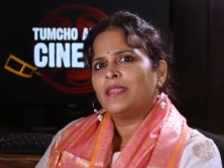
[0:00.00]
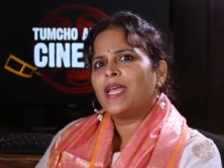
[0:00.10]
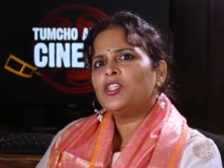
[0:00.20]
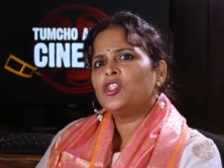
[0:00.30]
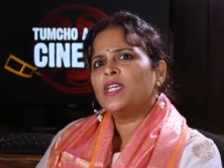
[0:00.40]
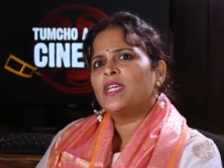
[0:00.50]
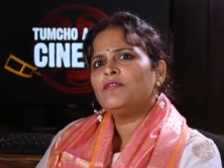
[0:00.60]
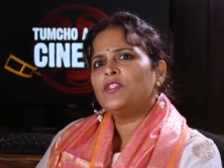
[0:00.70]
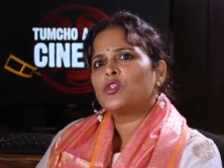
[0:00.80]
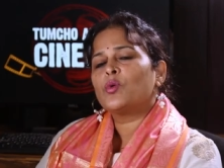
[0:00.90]
that she
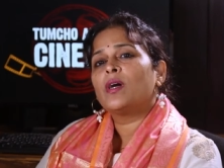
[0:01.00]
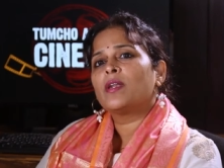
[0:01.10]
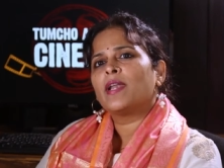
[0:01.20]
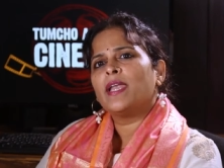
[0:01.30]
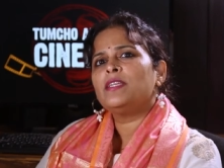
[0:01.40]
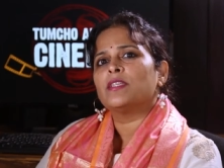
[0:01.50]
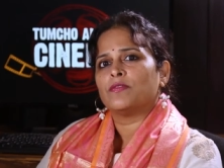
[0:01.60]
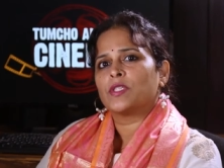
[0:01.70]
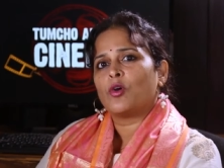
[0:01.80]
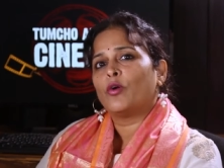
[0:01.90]
gives to her
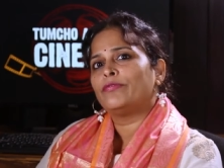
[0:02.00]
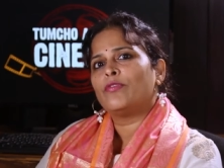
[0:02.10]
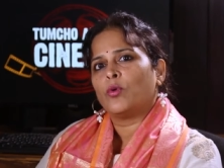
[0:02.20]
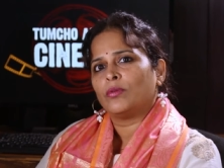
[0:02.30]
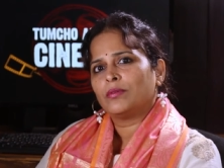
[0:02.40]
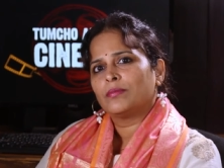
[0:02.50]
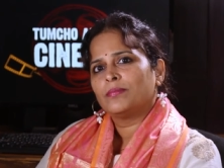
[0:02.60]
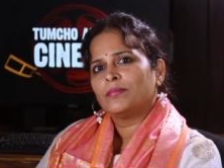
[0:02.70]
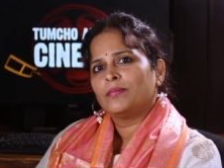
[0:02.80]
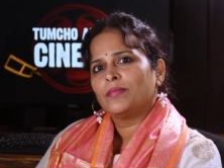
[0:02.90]
relatives on phone.
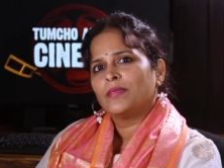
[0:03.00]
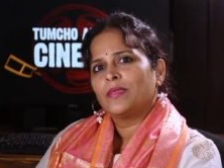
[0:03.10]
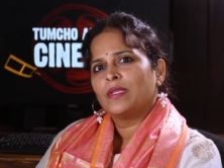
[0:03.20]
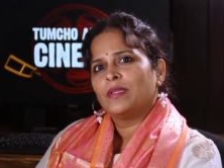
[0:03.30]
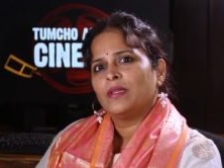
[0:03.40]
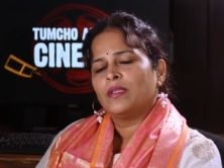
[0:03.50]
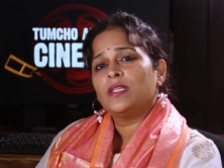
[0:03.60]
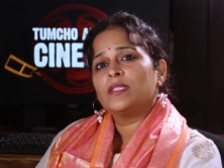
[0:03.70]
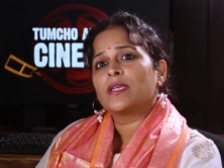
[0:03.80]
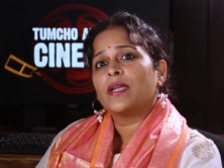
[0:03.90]

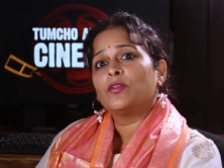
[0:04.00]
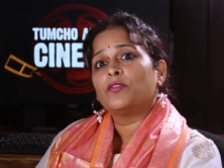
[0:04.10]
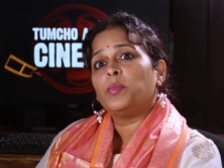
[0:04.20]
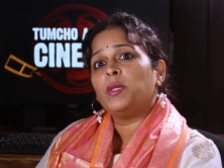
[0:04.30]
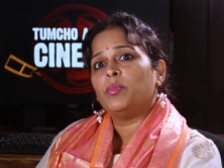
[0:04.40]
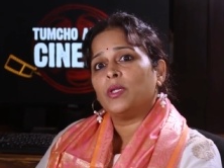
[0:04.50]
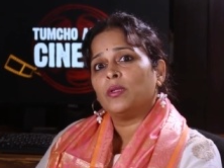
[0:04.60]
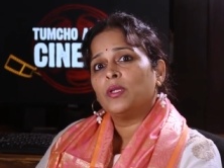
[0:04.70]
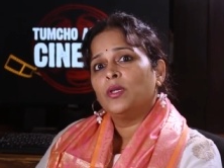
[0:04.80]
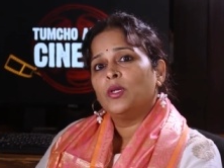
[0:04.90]
These kind of
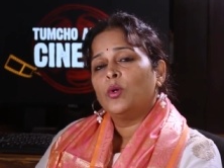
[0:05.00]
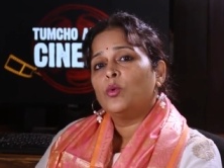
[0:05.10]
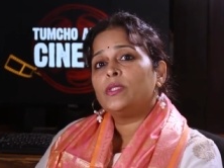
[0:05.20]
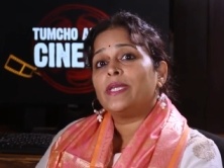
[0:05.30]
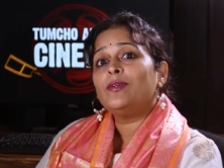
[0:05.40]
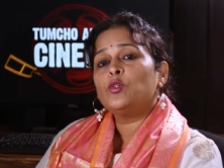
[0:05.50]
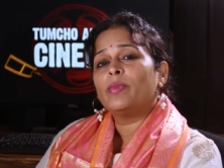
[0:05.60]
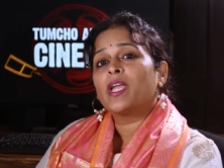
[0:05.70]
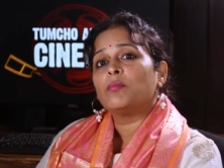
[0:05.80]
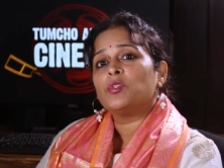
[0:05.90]
people who tend to
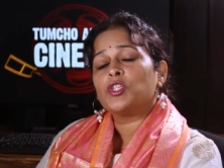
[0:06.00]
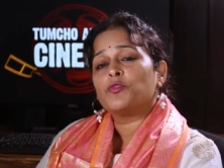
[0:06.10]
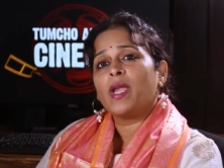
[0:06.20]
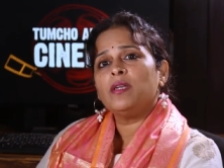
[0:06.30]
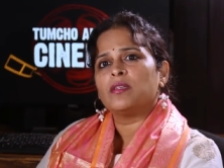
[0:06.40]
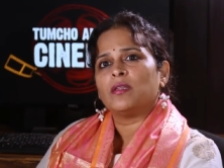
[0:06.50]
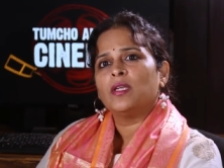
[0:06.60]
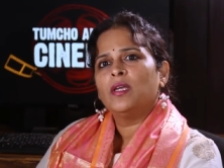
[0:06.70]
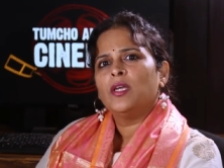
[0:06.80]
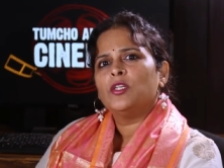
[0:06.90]
become judgmental
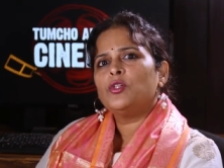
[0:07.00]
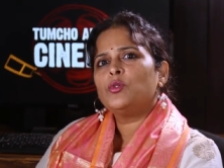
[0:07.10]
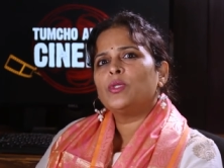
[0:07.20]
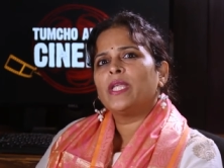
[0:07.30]
due to